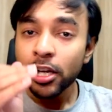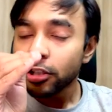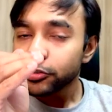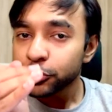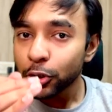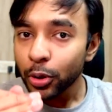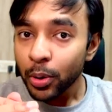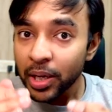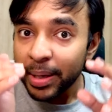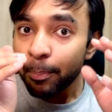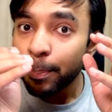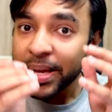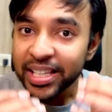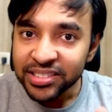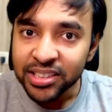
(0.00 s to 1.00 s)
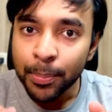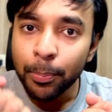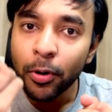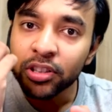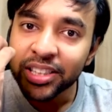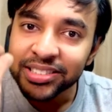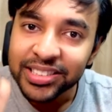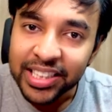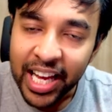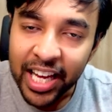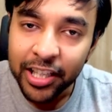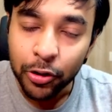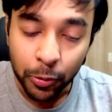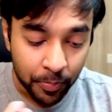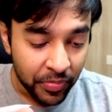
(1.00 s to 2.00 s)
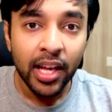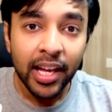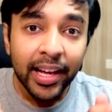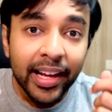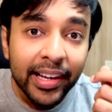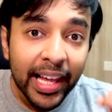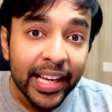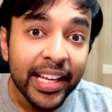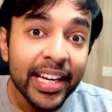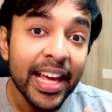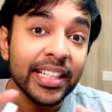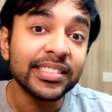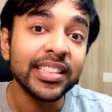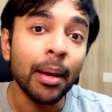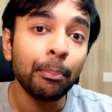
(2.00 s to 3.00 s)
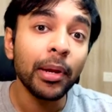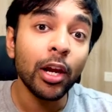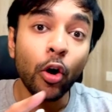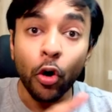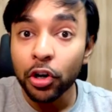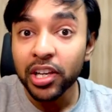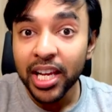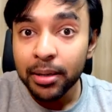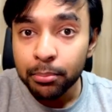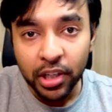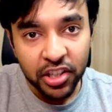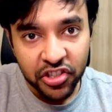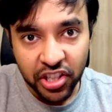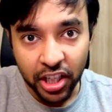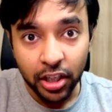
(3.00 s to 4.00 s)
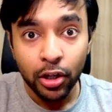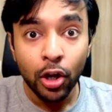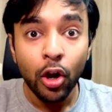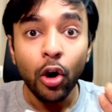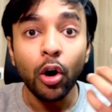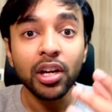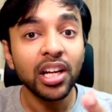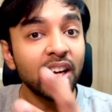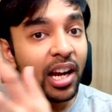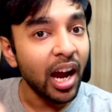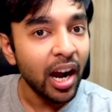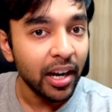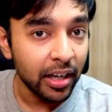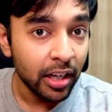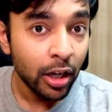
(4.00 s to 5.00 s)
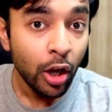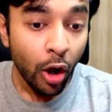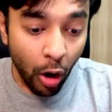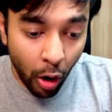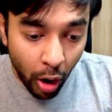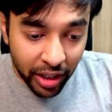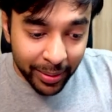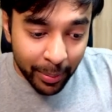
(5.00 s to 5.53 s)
So based upon the scenario, like an example online merchant or a cart or